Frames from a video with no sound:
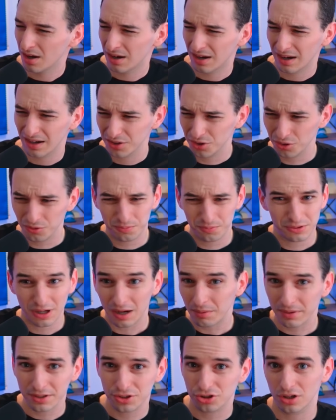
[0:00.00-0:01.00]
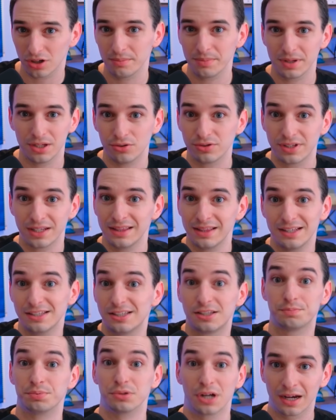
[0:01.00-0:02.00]
you probably shouldn't be using the
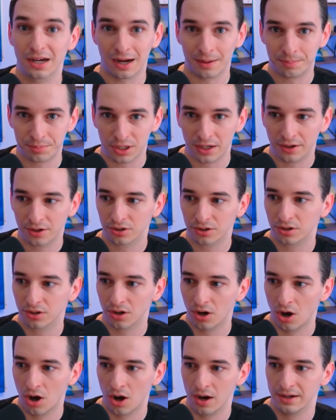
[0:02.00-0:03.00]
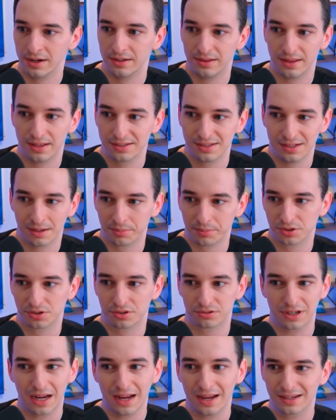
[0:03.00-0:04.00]
spread operator on this numbers
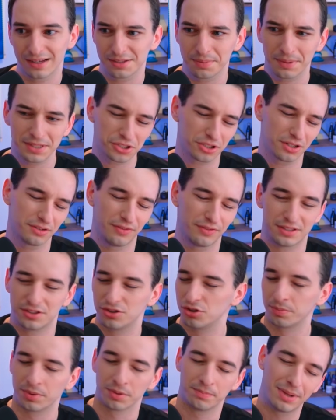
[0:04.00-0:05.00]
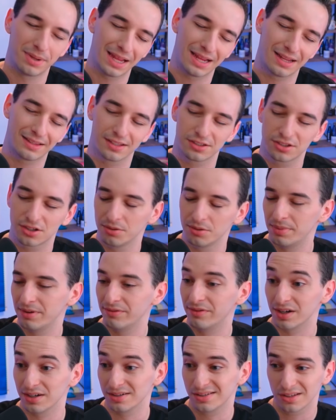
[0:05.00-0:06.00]
array, especially if it's super big, this could be
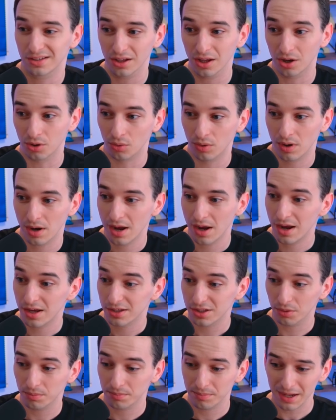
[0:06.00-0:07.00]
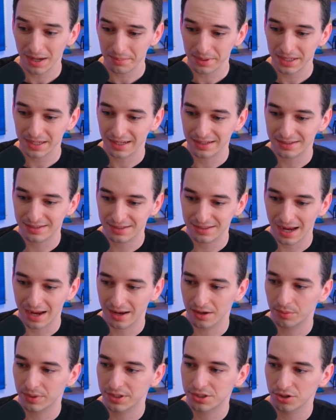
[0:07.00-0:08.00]
very slow. So maybe instead
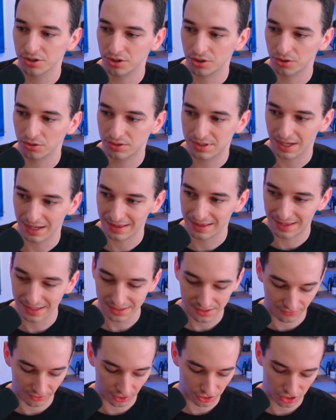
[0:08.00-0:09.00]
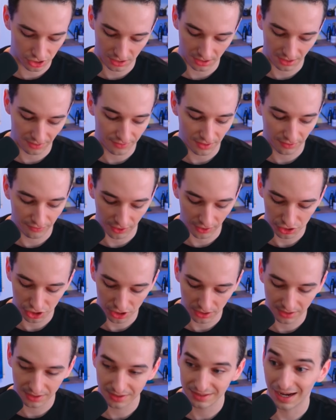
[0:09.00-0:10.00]
we should use this version of the
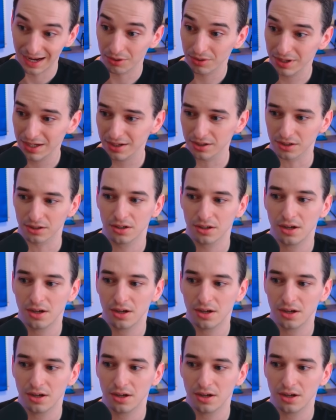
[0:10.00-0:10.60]
function down here.